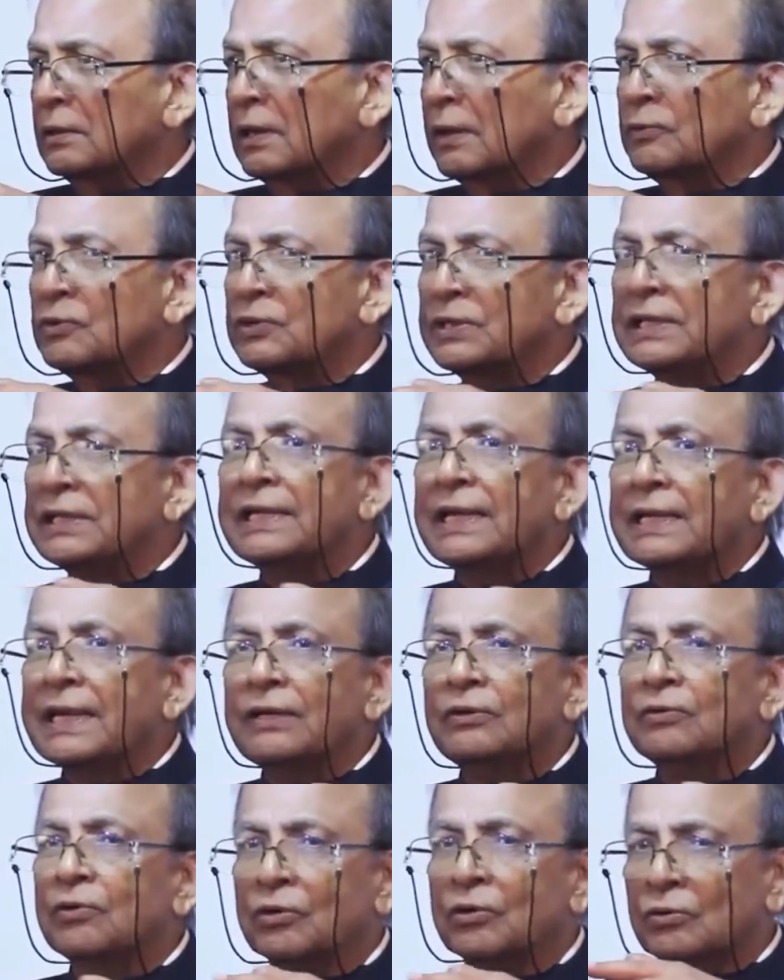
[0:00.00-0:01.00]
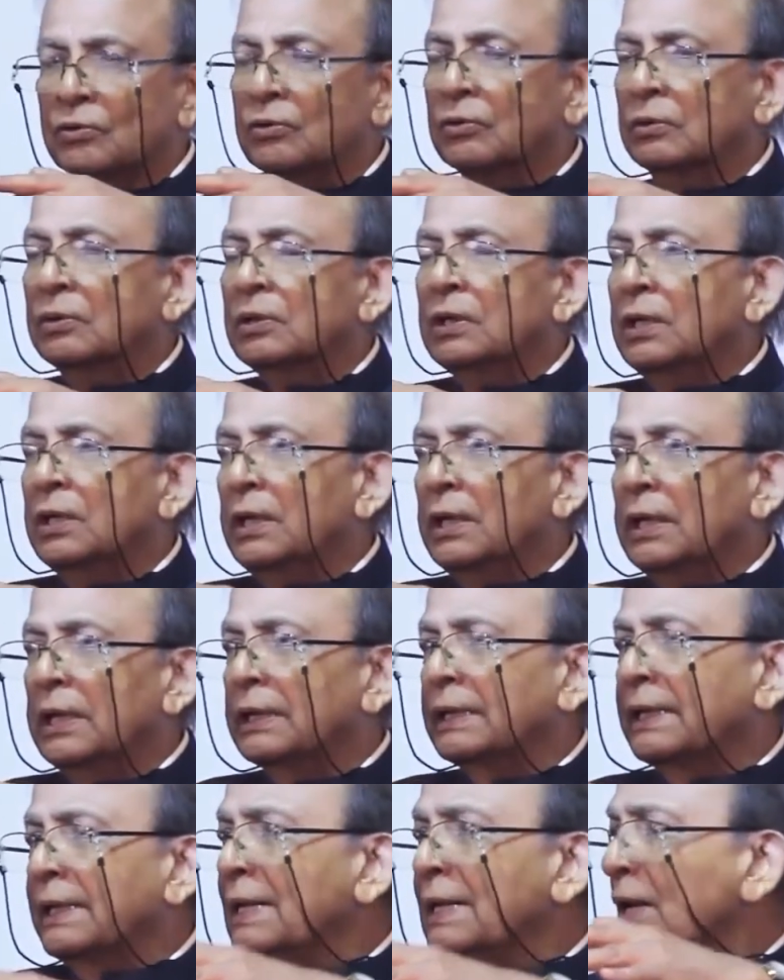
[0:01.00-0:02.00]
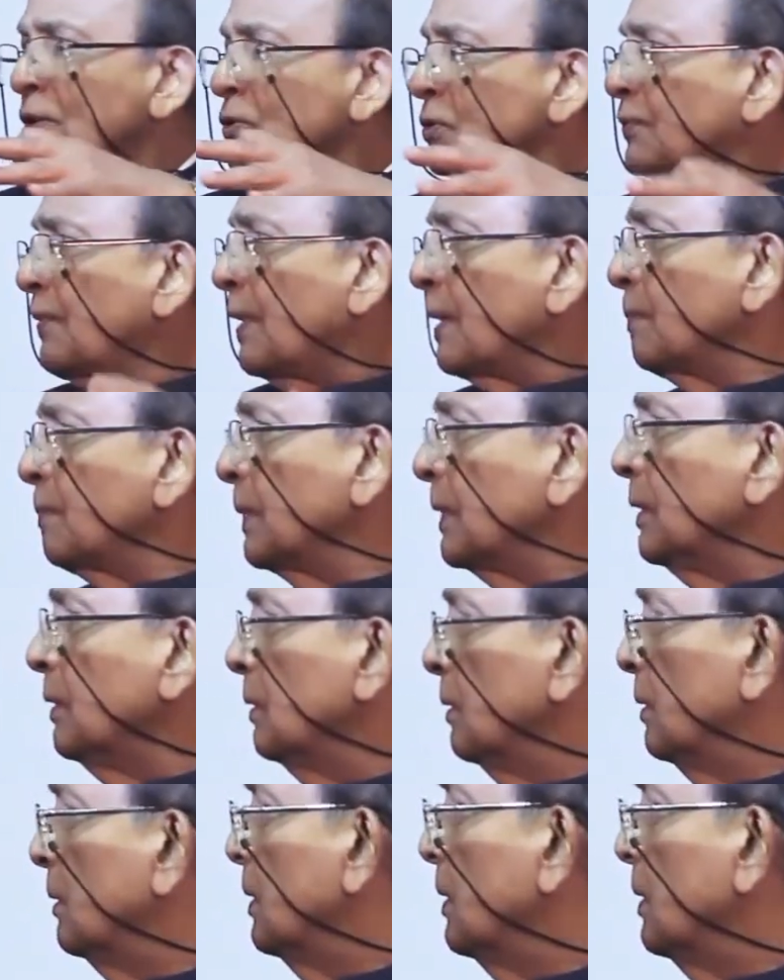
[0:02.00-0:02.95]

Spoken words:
Have you seen that? I do not know. The greenhouse farming,